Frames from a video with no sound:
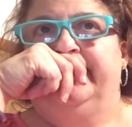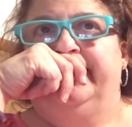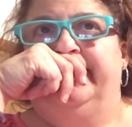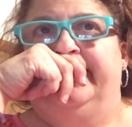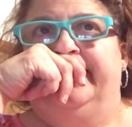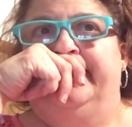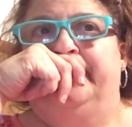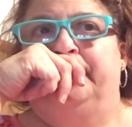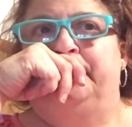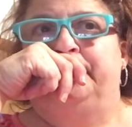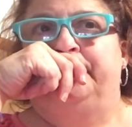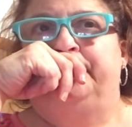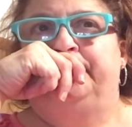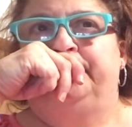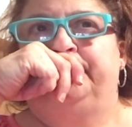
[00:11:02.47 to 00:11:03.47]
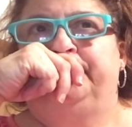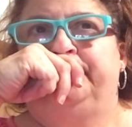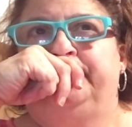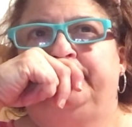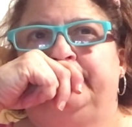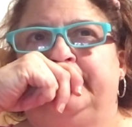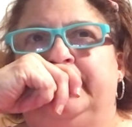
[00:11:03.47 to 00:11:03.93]
Um,
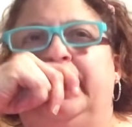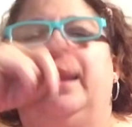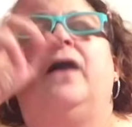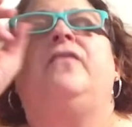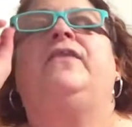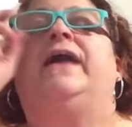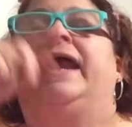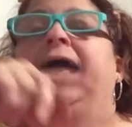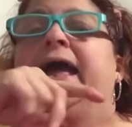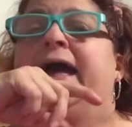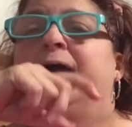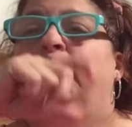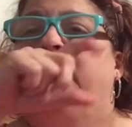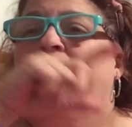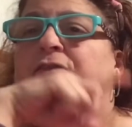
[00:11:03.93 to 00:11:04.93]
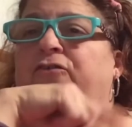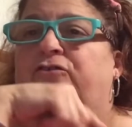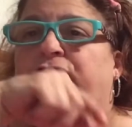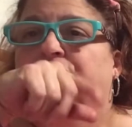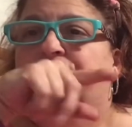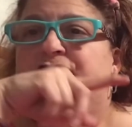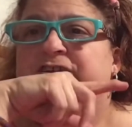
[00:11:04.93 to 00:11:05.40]
then I had one of those
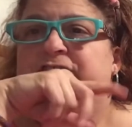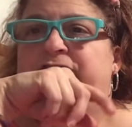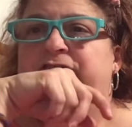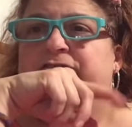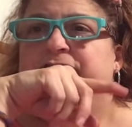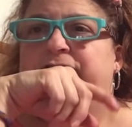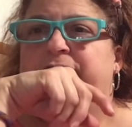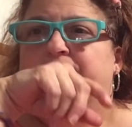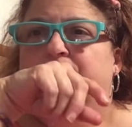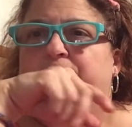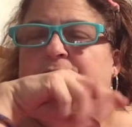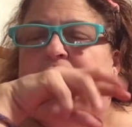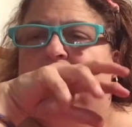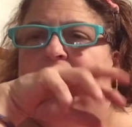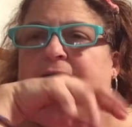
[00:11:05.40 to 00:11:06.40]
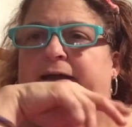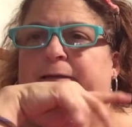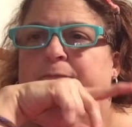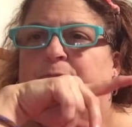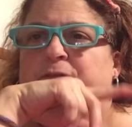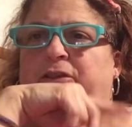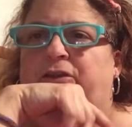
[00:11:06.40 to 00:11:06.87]
little cheese with the
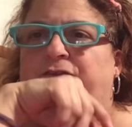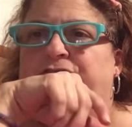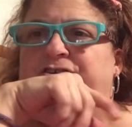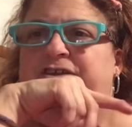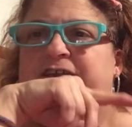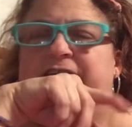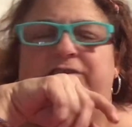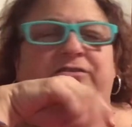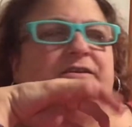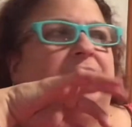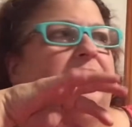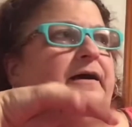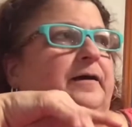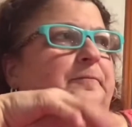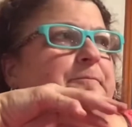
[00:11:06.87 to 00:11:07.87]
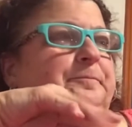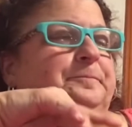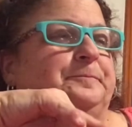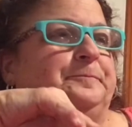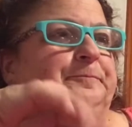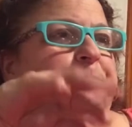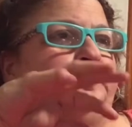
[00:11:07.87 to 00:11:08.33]
um, with little cheese and um,
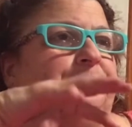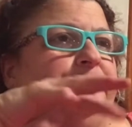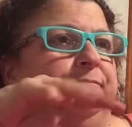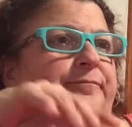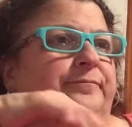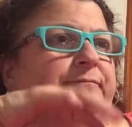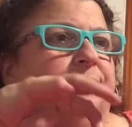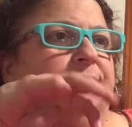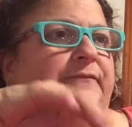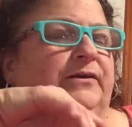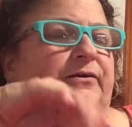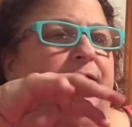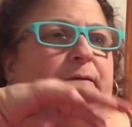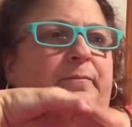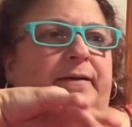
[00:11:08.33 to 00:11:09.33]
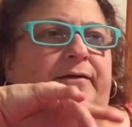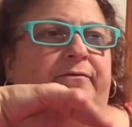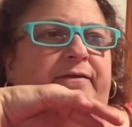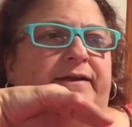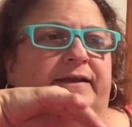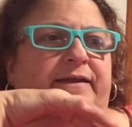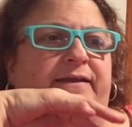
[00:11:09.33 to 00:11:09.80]

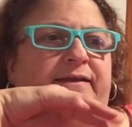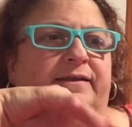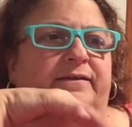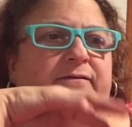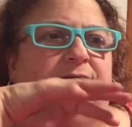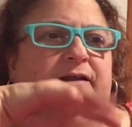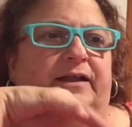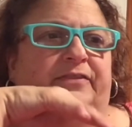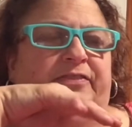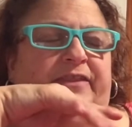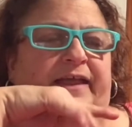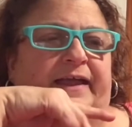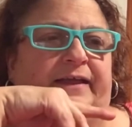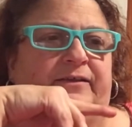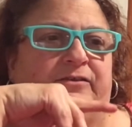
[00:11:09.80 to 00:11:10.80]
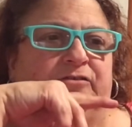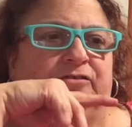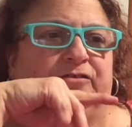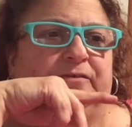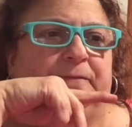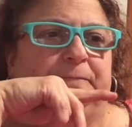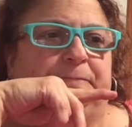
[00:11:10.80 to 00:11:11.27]
cranberry nut
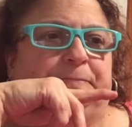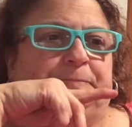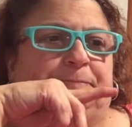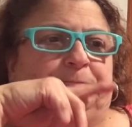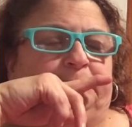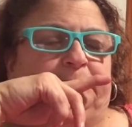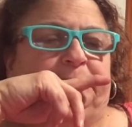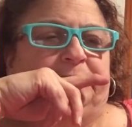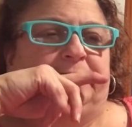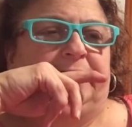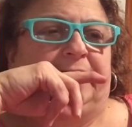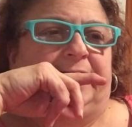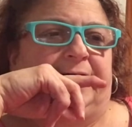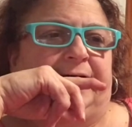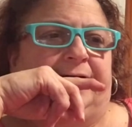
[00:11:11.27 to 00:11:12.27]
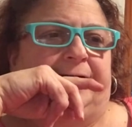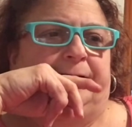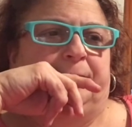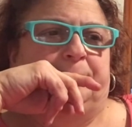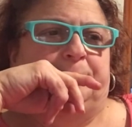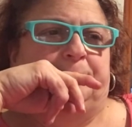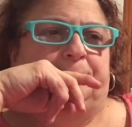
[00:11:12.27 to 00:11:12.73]
things.
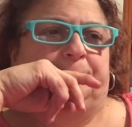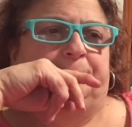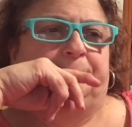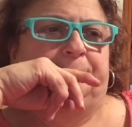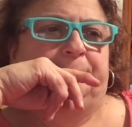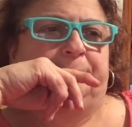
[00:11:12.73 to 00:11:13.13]
Um,